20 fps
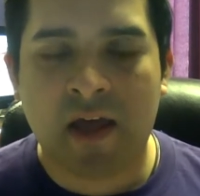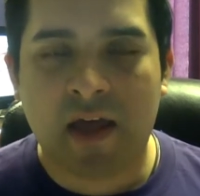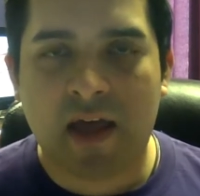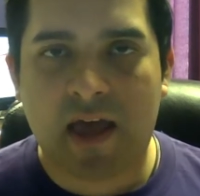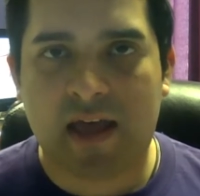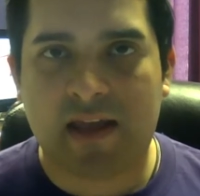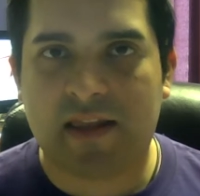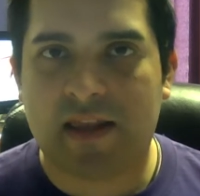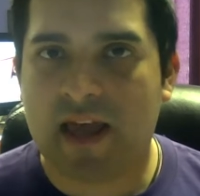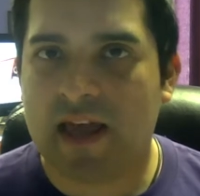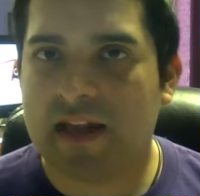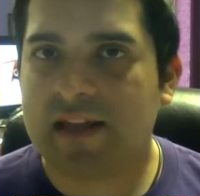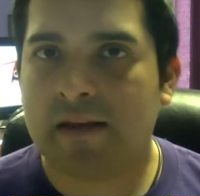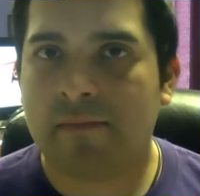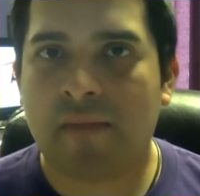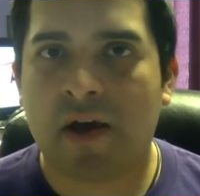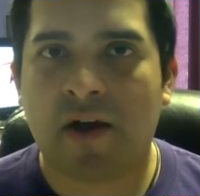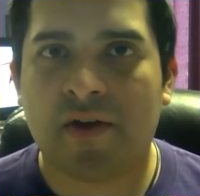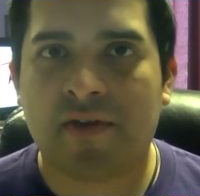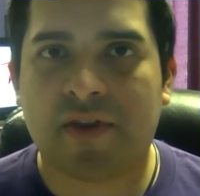and any
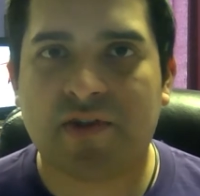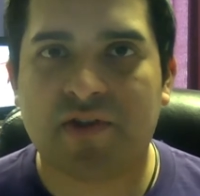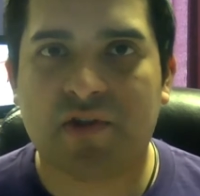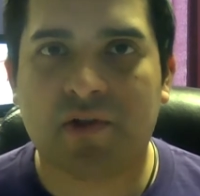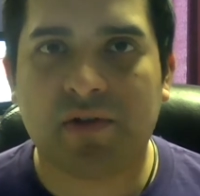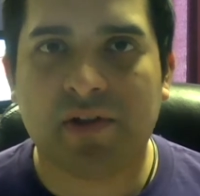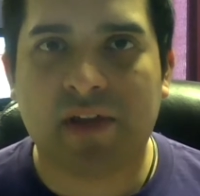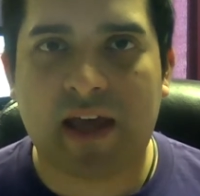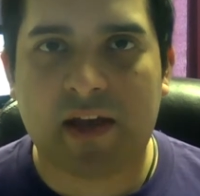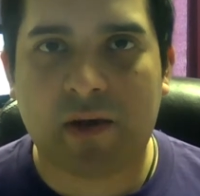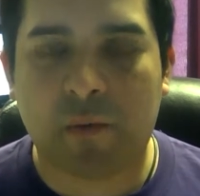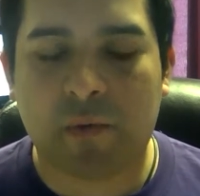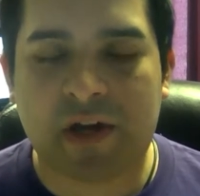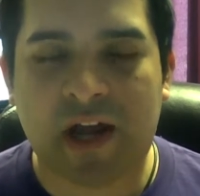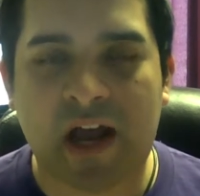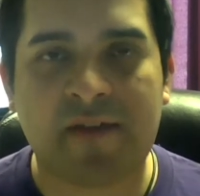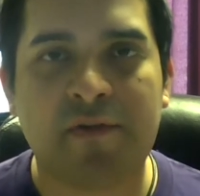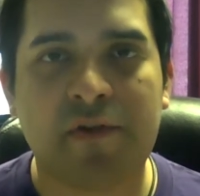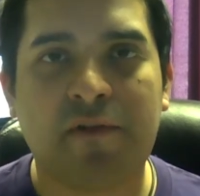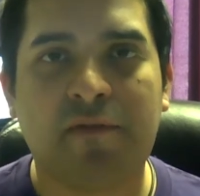amount that you like,
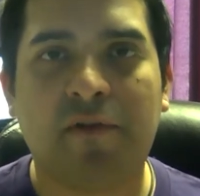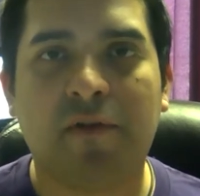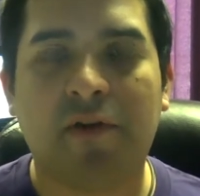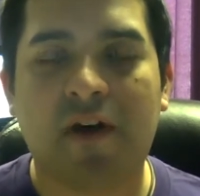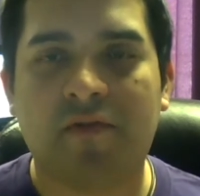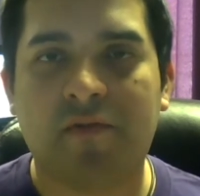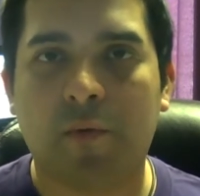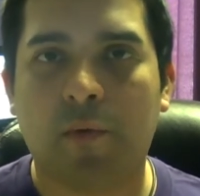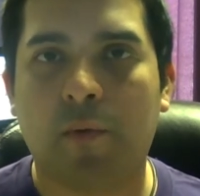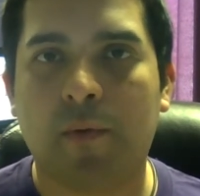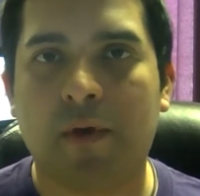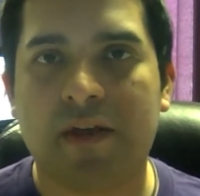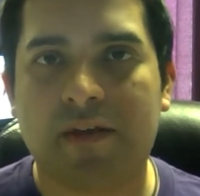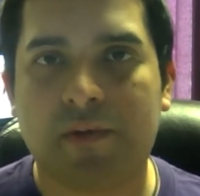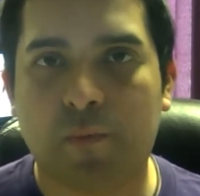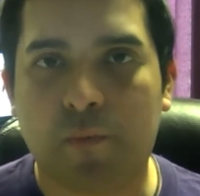whatever you feel comfortable with.